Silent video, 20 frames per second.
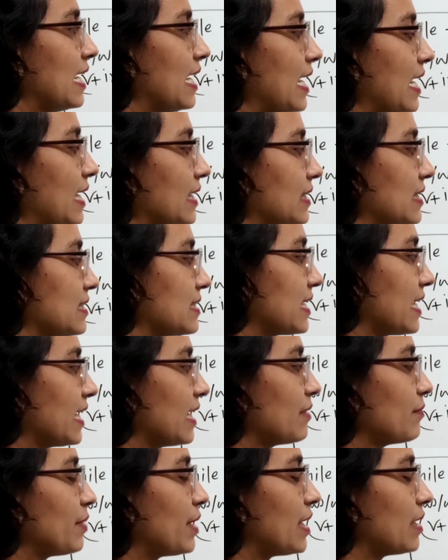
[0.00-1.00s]
and the
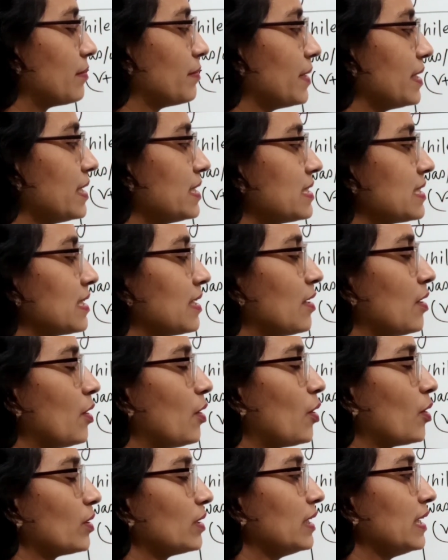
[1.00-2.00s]
second verb is
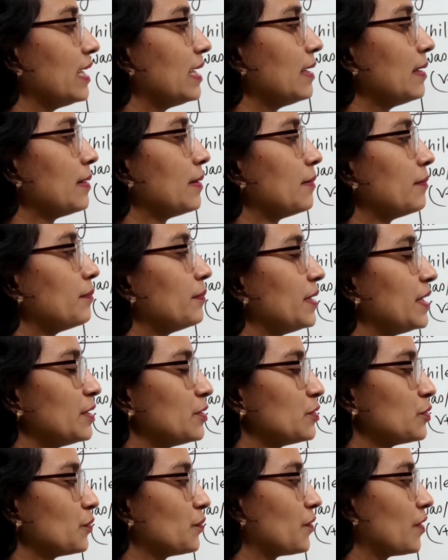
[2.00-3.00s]
only
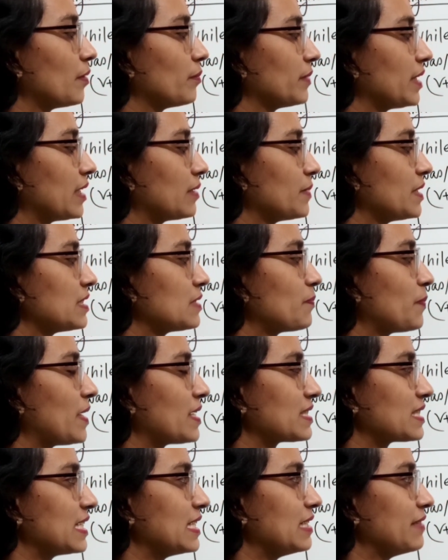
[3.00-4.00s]
V2 form, that means
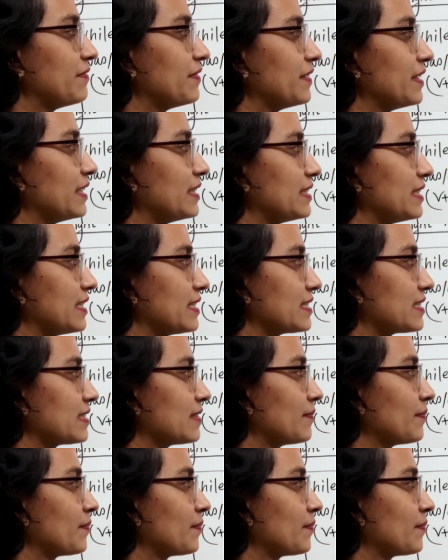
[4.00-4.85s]
past indefinite tense.